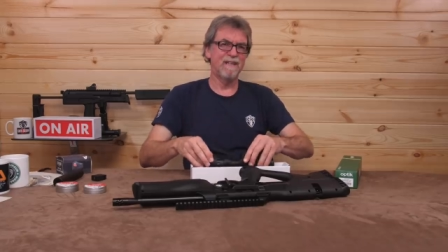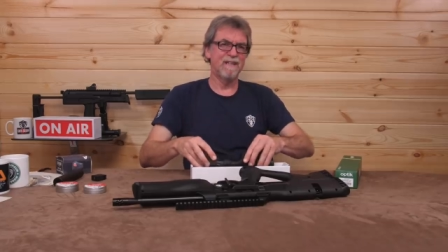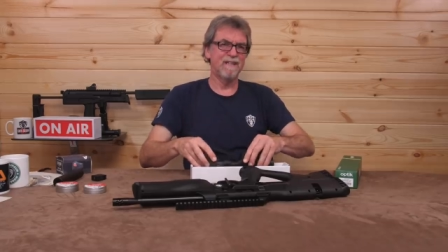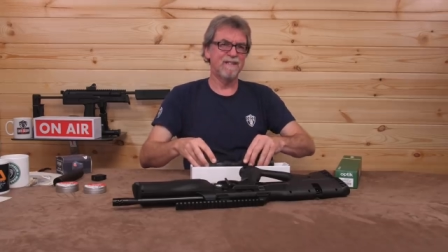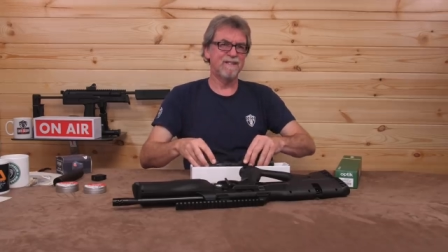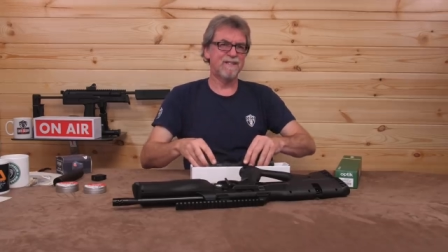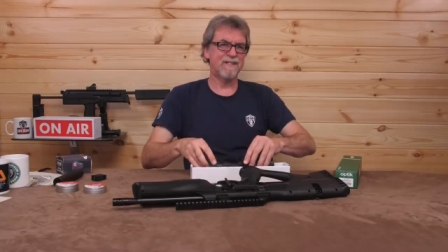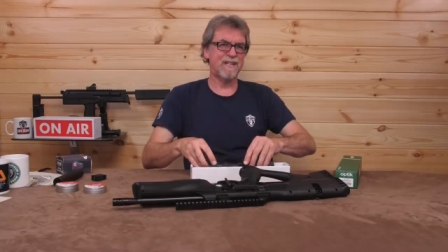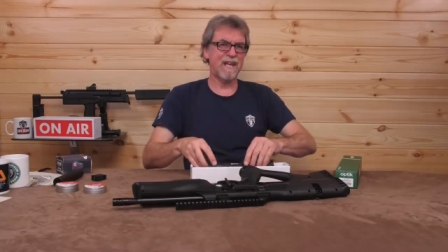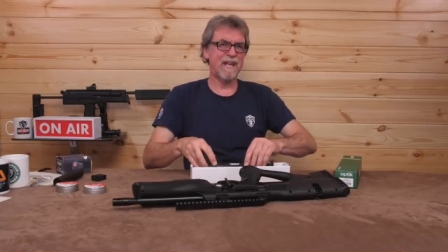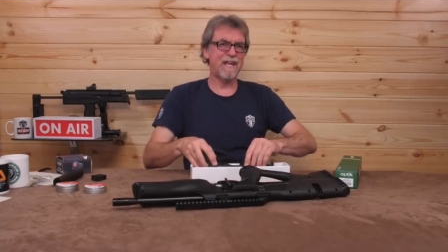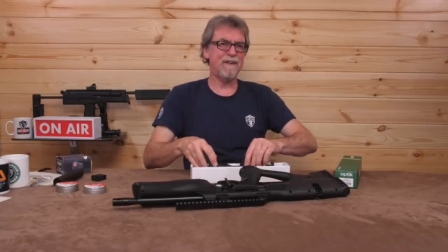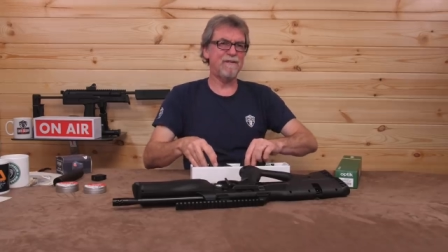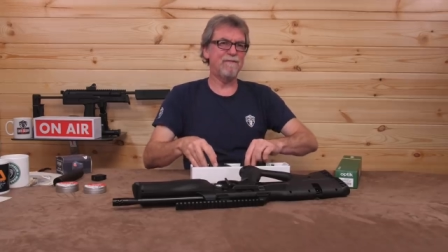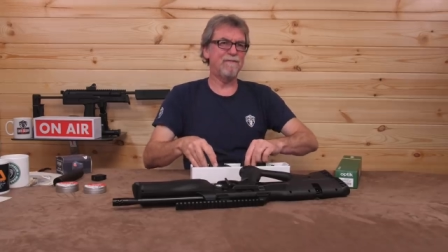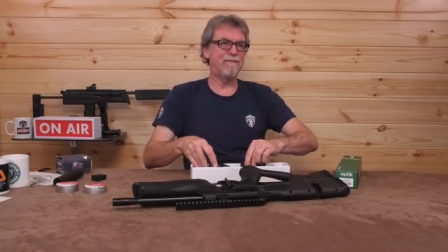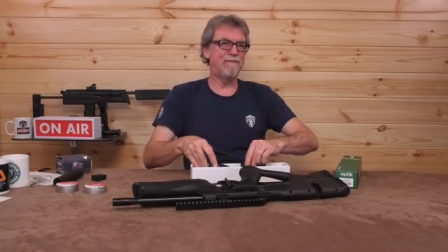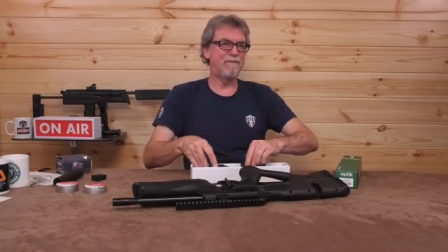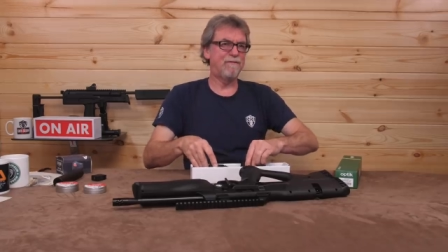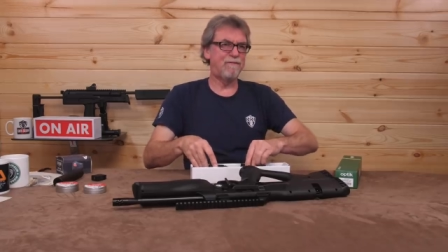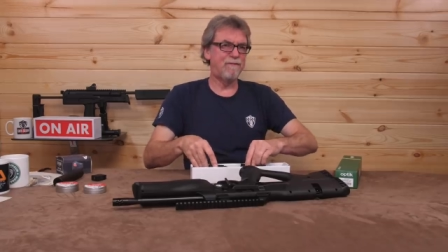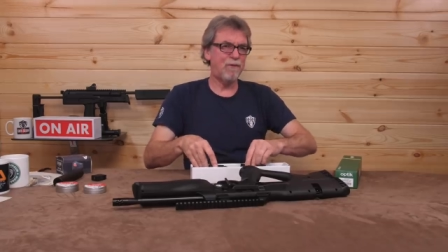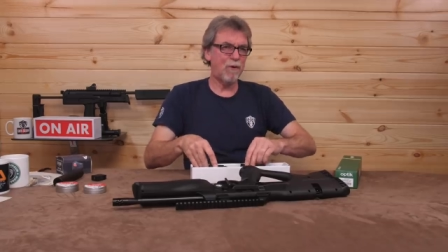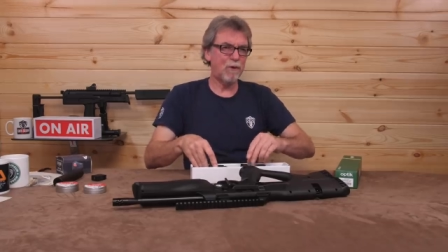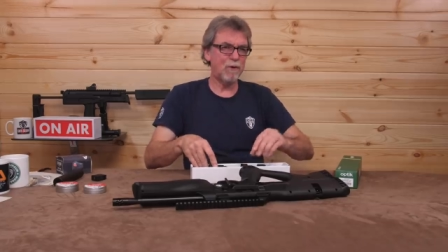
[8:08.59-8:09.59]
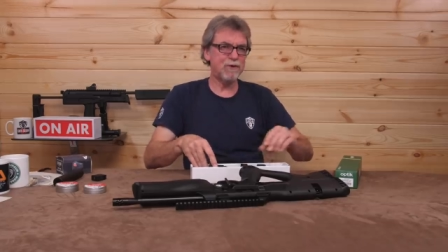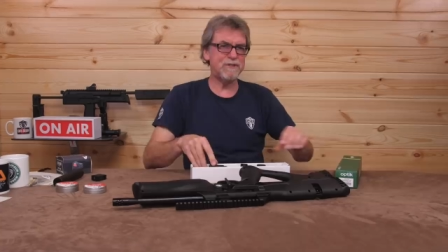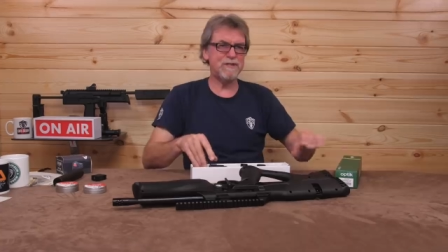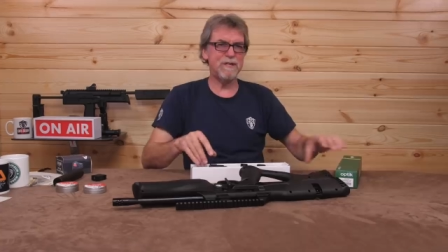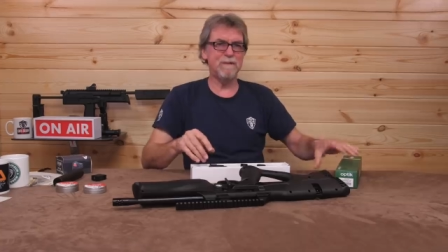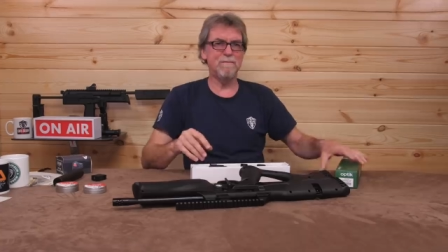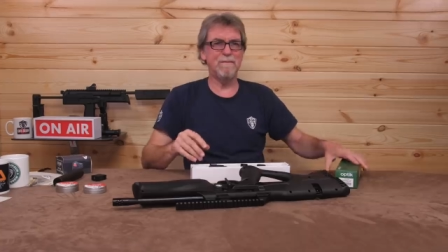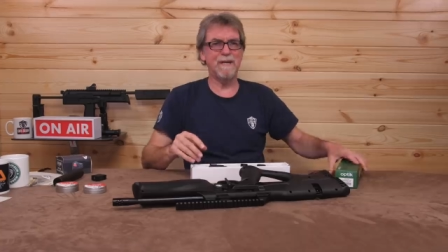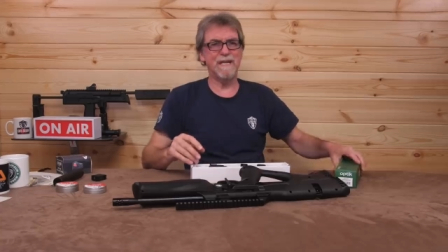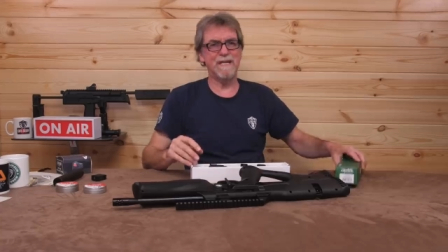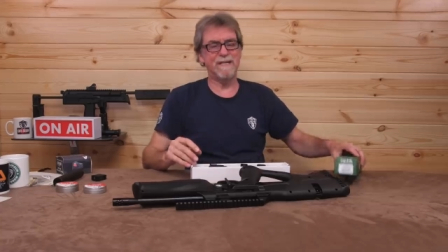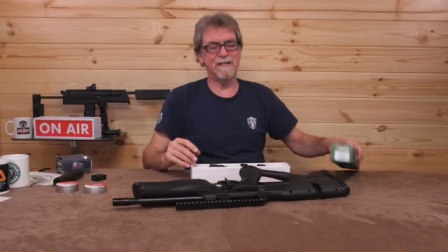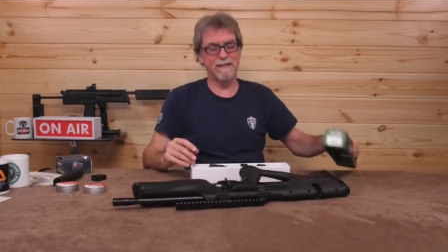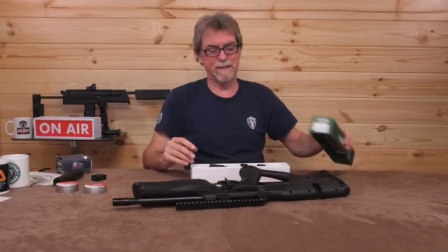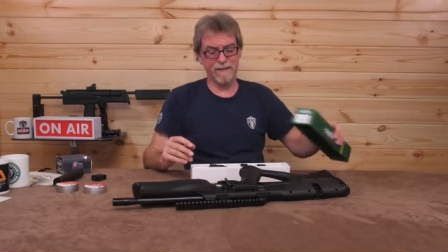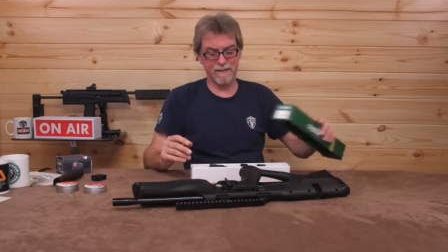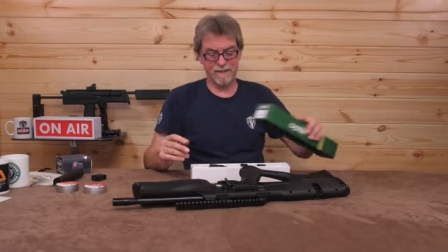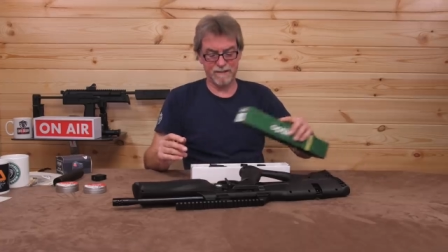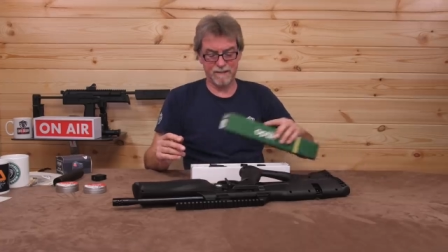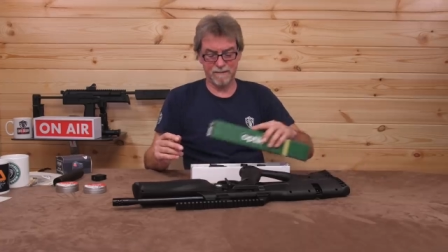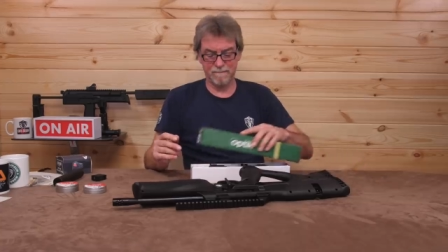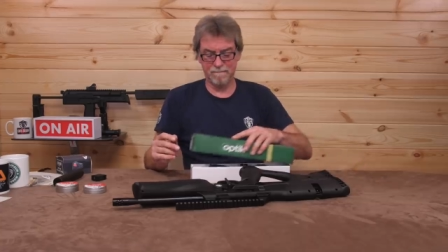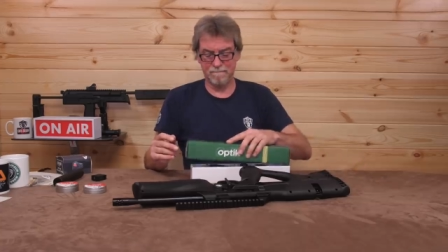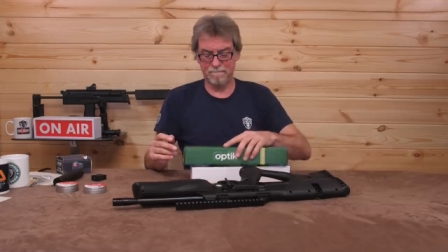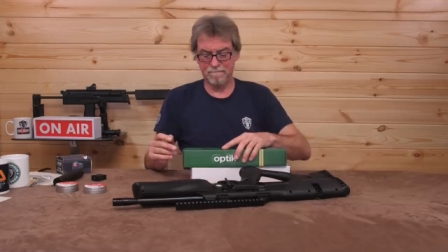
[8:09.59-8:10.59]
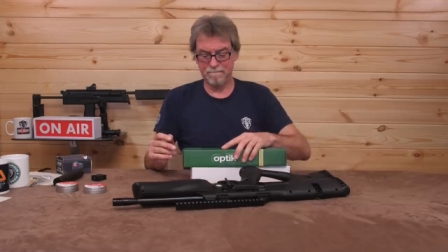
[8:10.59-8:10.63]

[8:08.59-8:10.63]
say 40 metres.